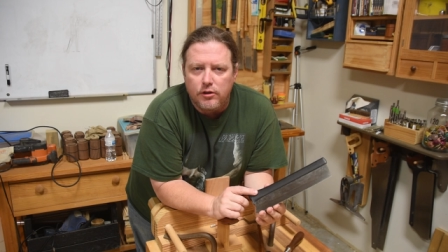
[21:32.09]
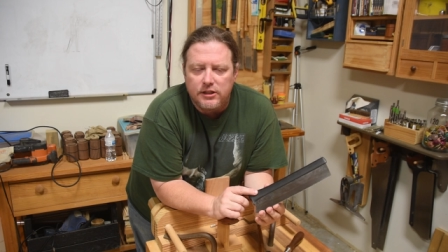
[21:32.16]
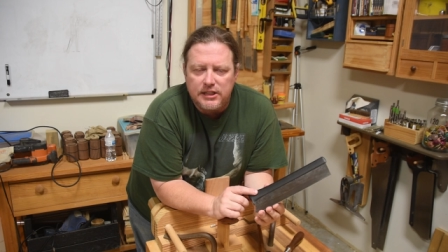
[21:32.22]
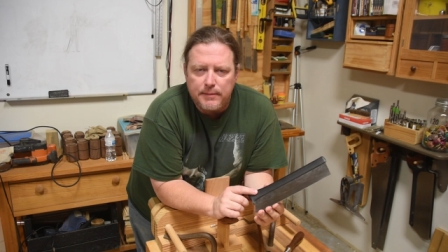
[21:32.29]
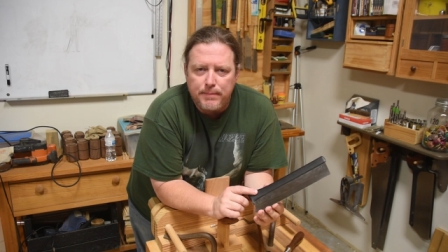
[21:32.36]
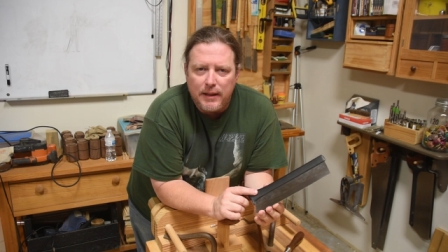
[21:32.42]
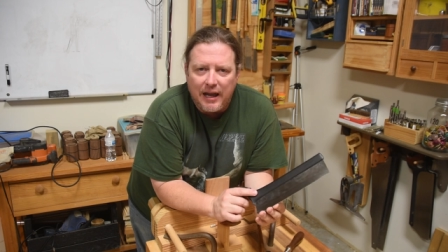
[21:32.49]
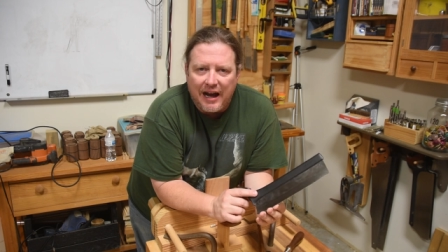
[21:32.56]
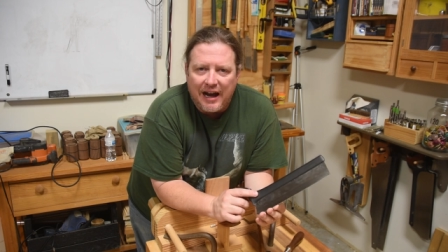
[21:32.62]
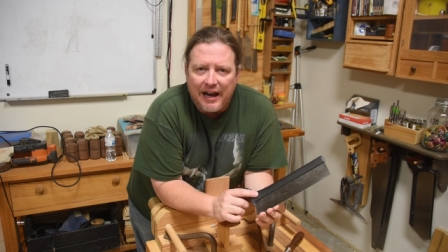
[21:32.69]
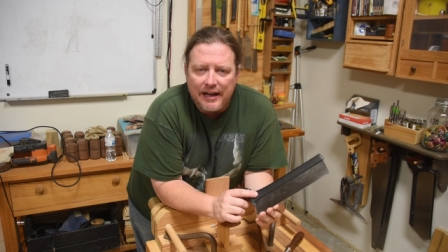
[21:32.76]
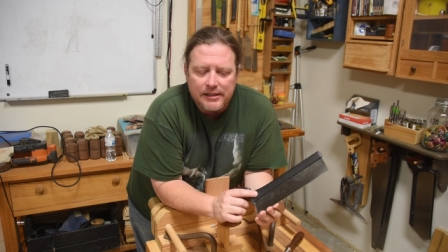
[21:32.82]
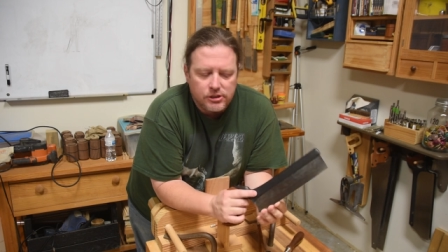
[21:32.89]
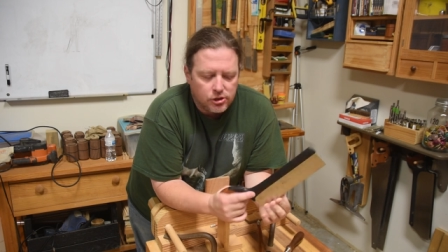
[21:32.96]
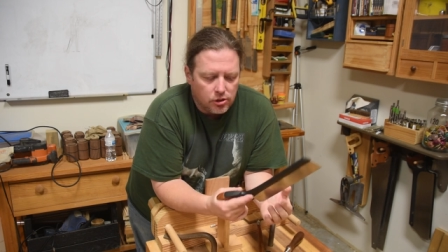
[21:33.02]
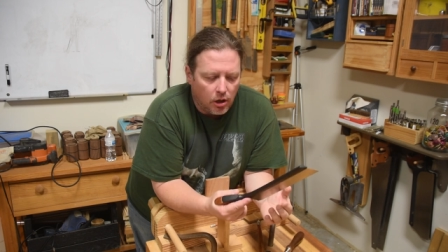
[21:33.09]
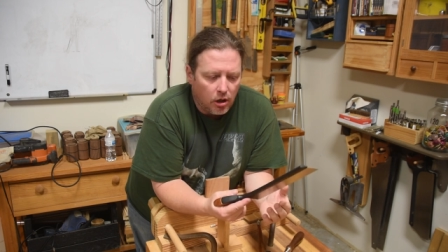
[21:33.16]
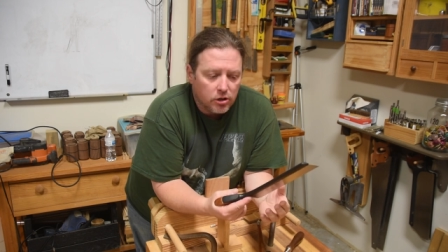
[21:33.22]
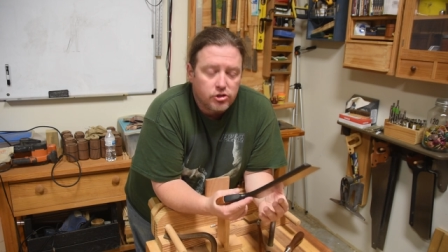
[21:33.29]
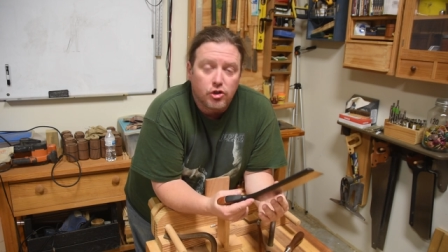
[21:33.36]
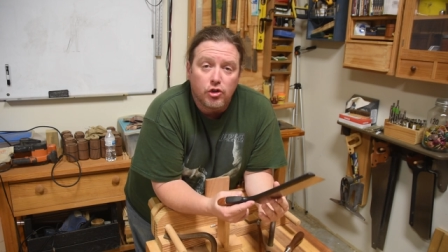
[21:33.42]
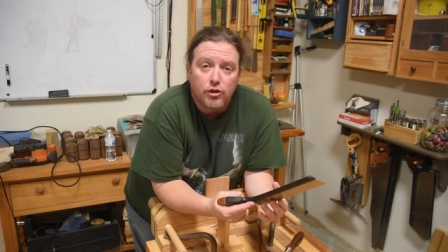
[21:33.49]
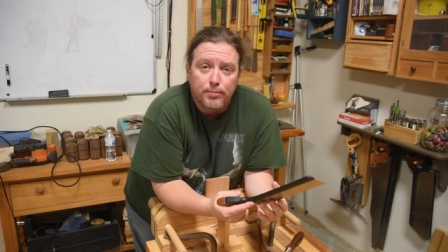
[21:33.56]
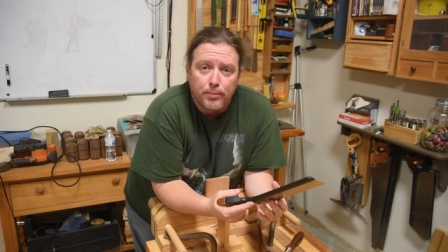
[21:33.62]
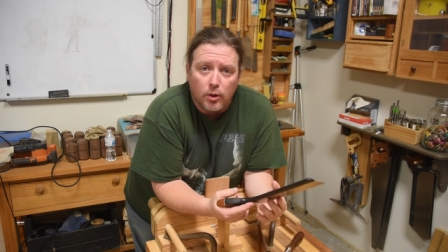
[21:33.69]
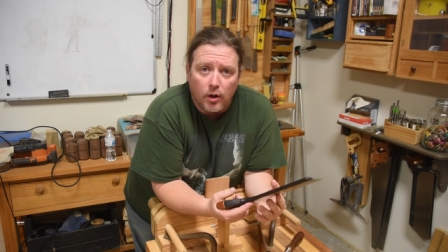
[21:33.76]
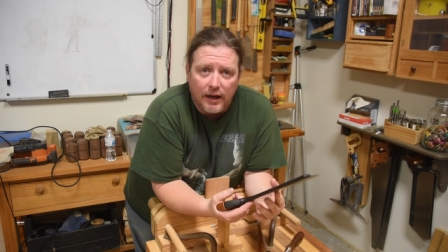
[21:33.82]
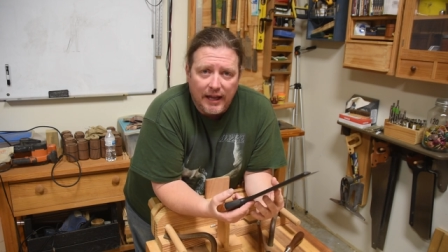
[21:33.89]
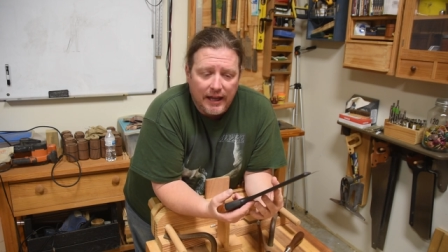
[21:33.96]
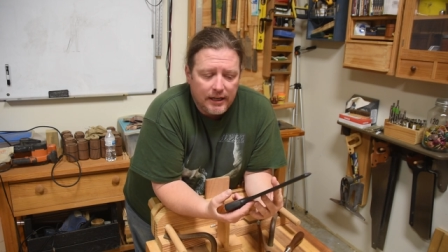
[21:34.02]
T P I saw, tooth
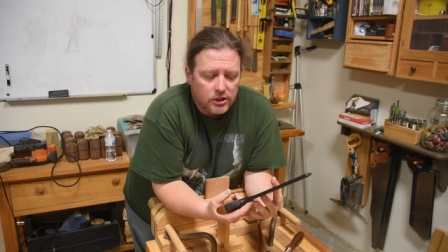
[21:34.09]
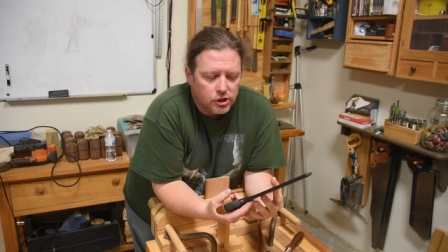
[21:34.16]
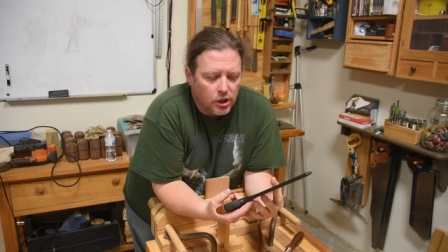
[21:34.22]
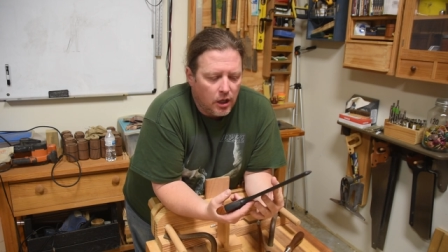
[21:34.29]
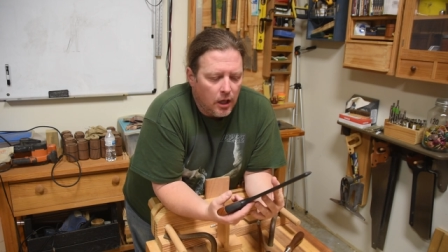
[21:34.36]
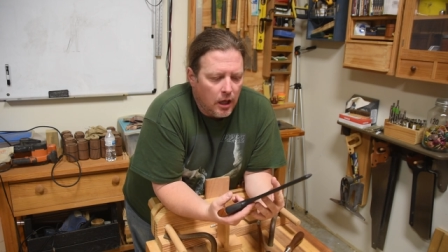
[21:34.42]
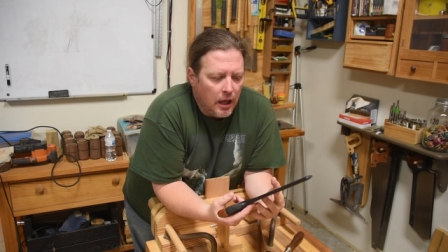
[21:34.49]
per inch,